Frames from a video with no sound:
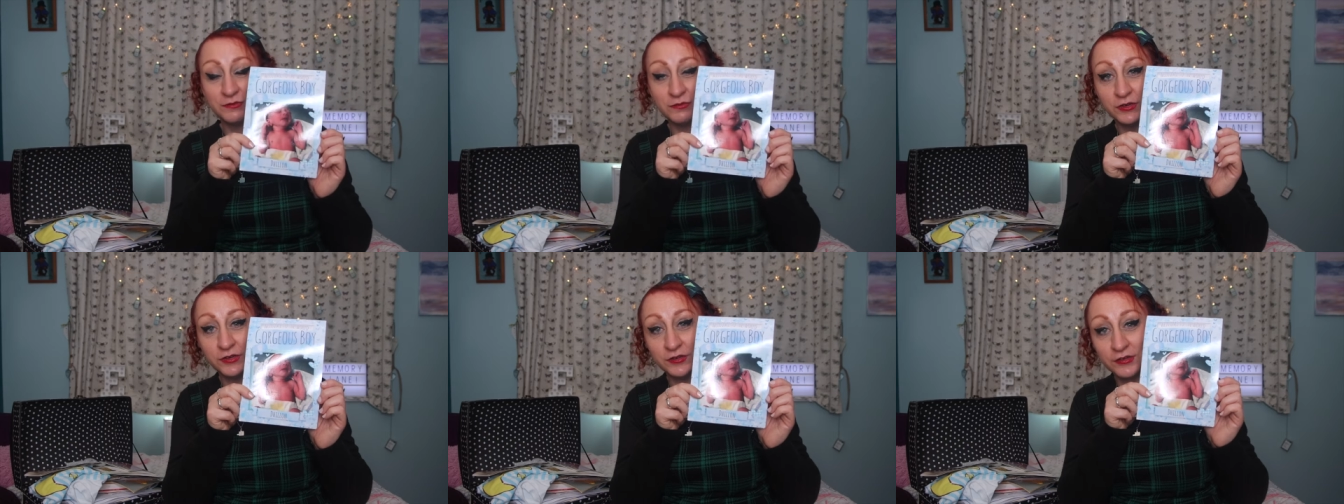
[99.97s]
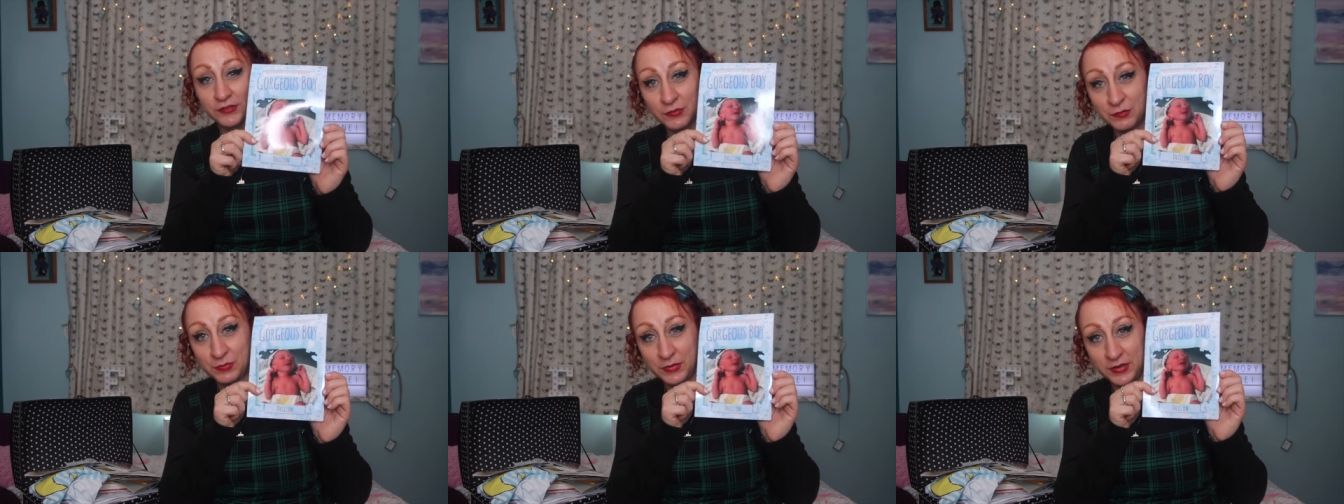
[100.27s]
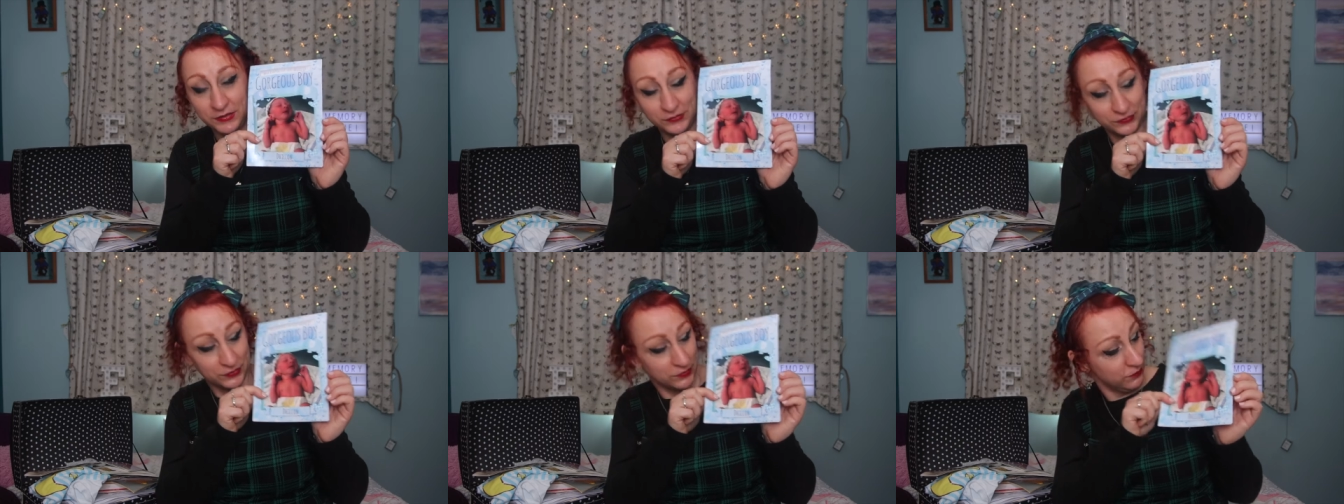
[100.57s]
which is a
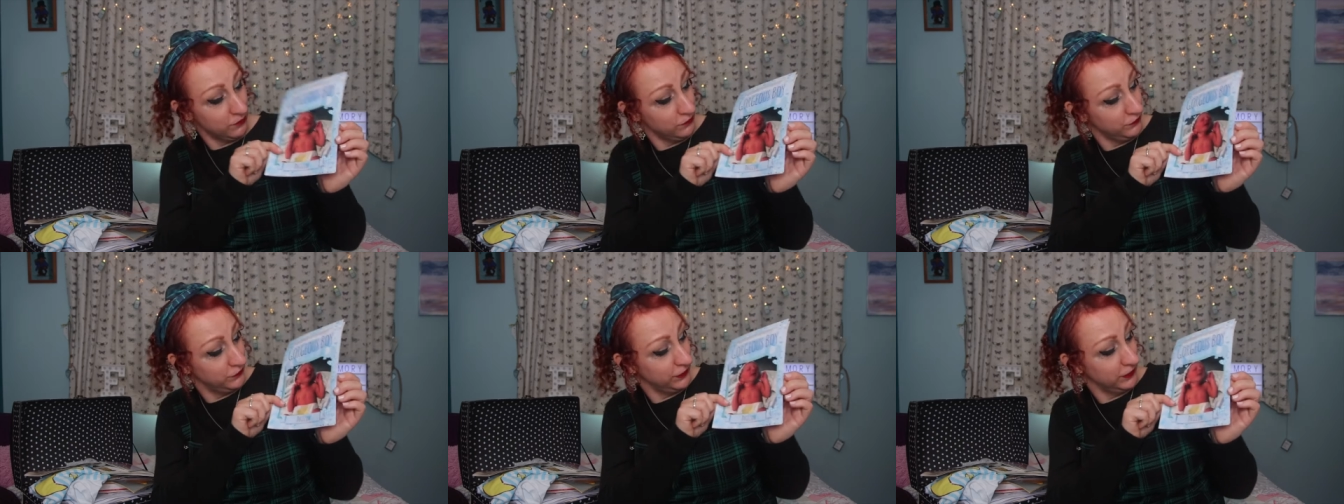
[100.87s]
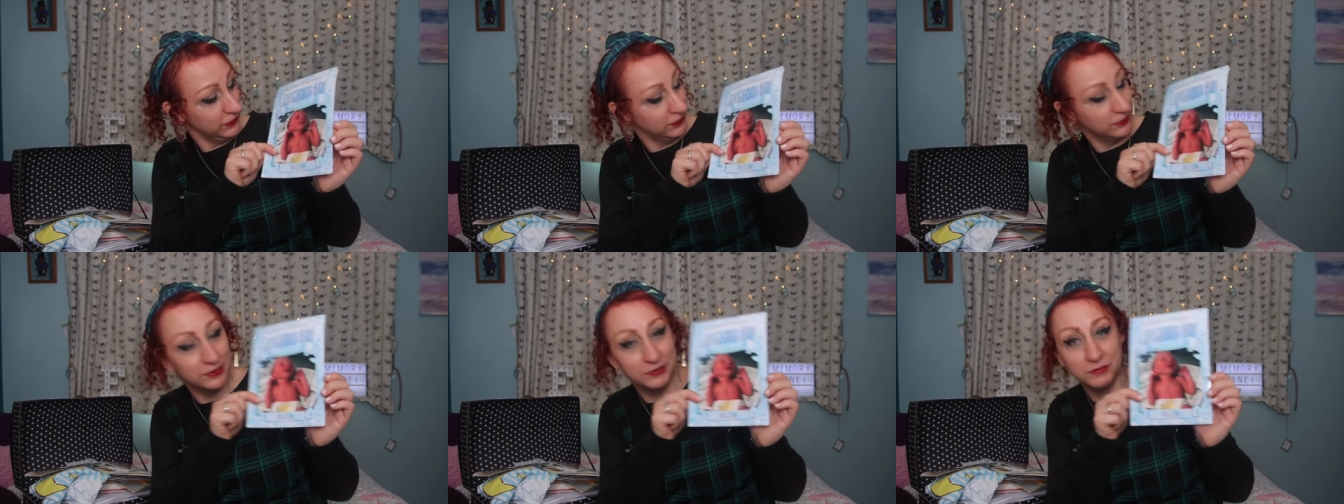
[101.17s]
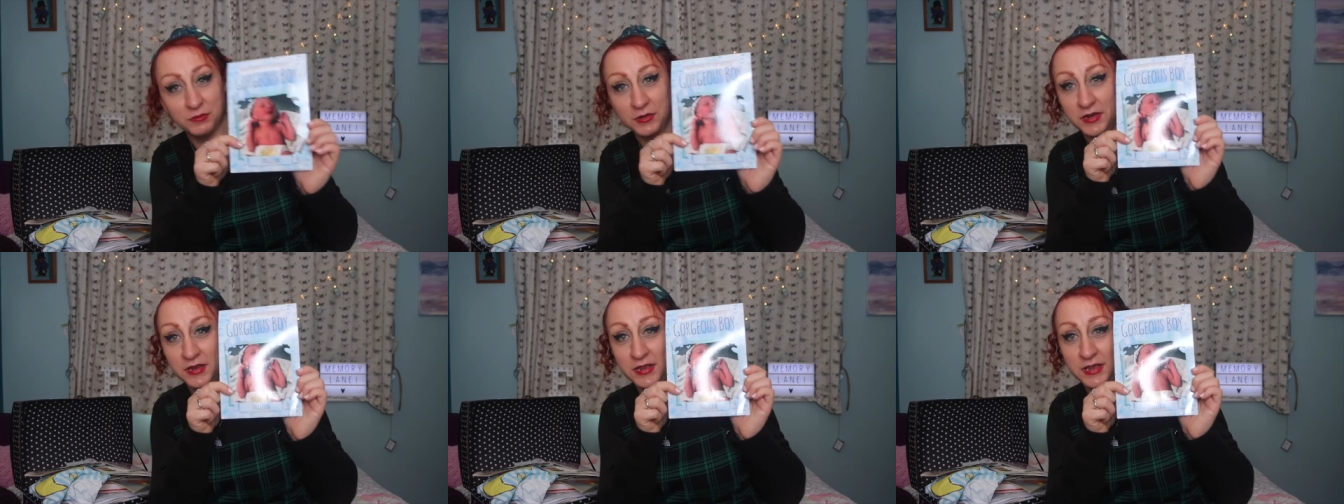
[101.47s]
picture of
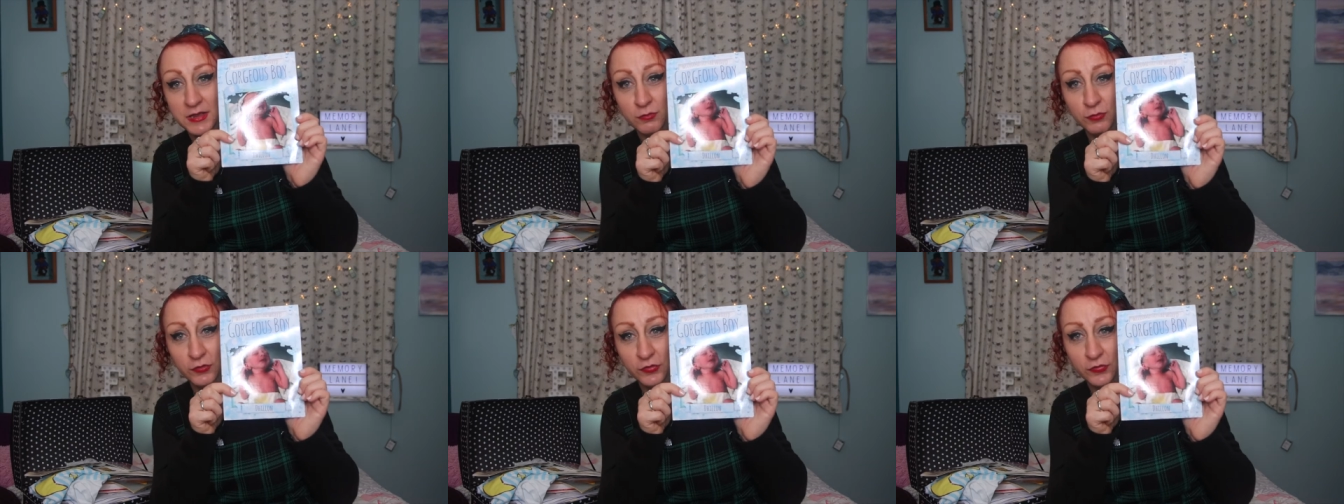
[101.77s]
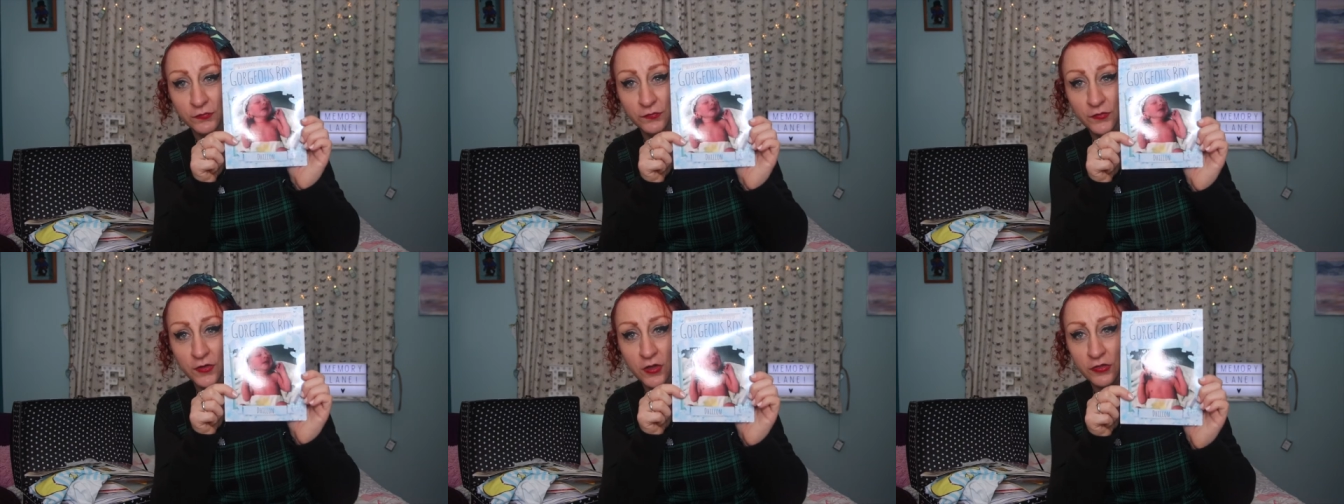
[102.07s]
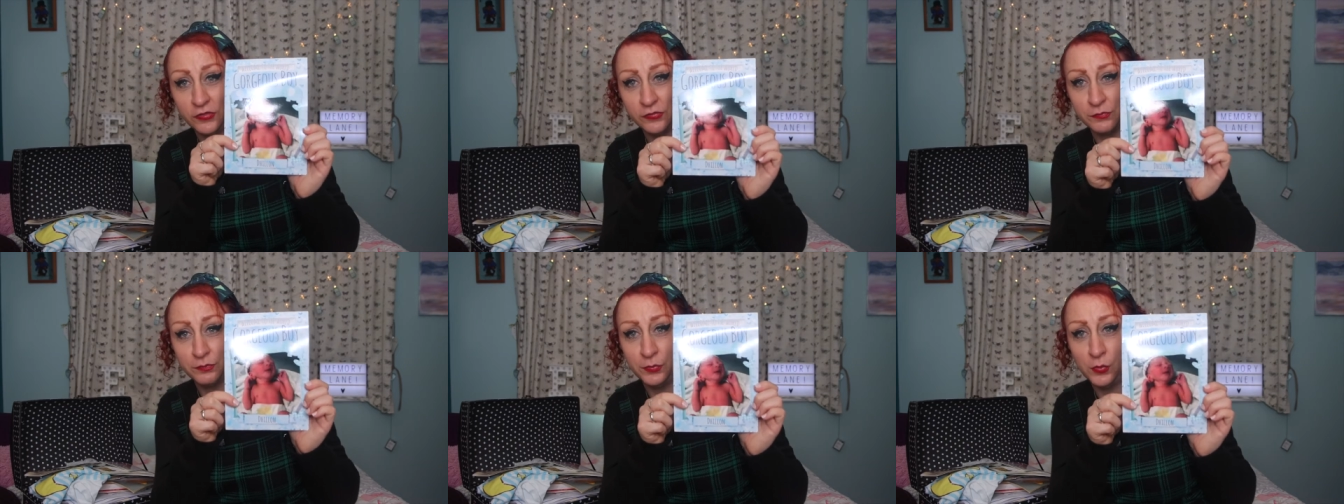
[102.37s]
Dylan when he was
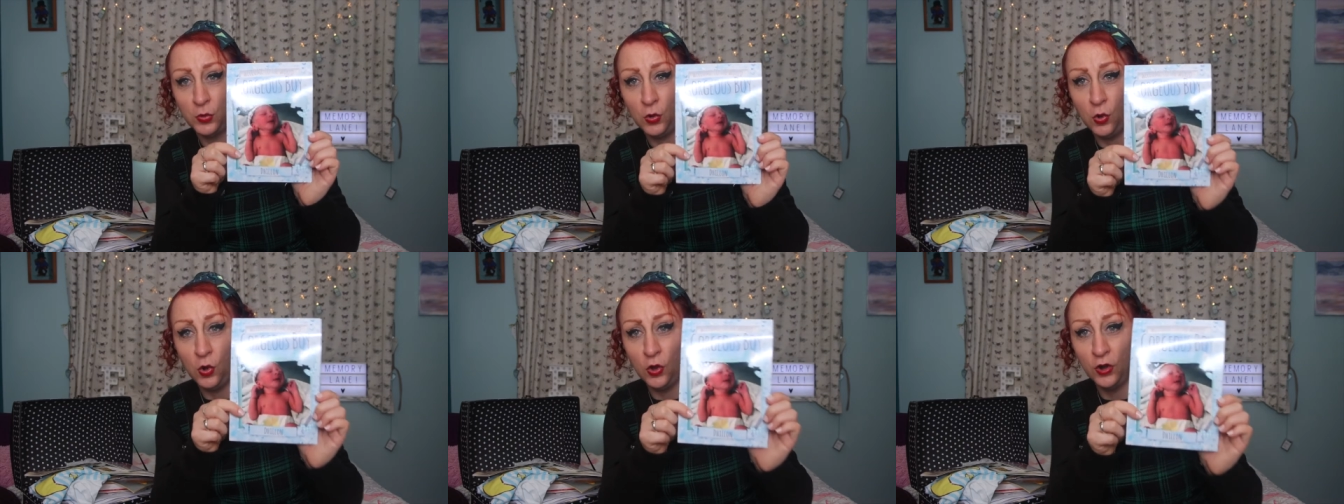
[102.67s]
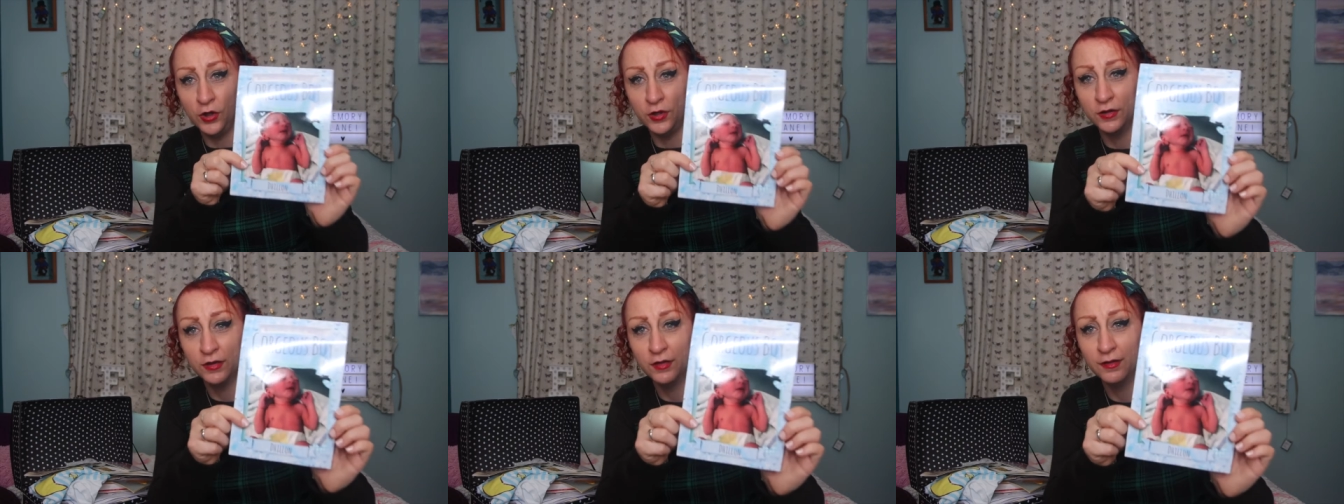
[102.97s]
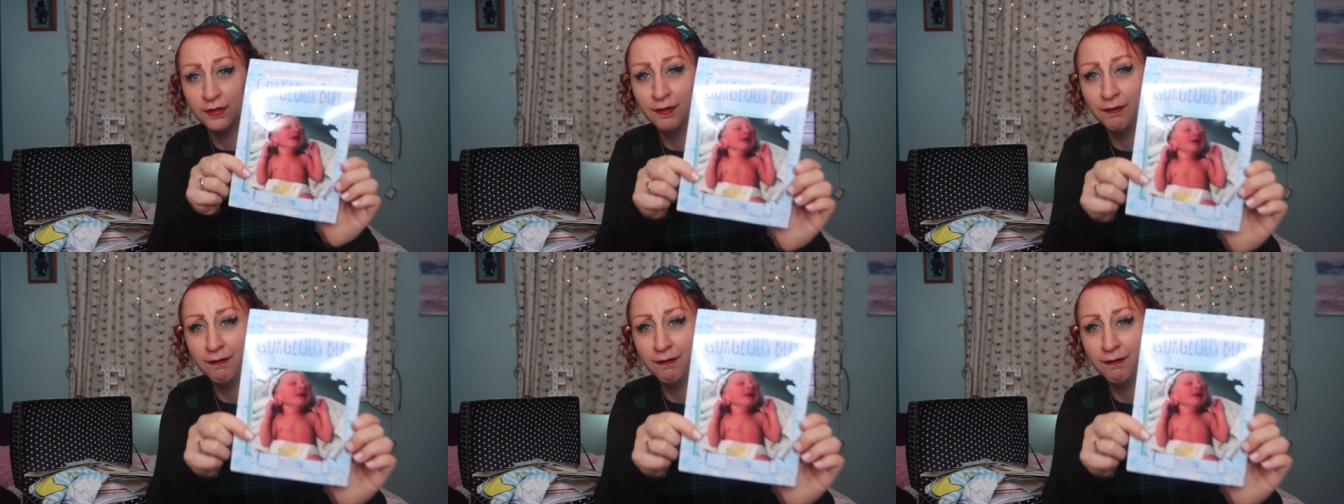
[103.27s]
first born.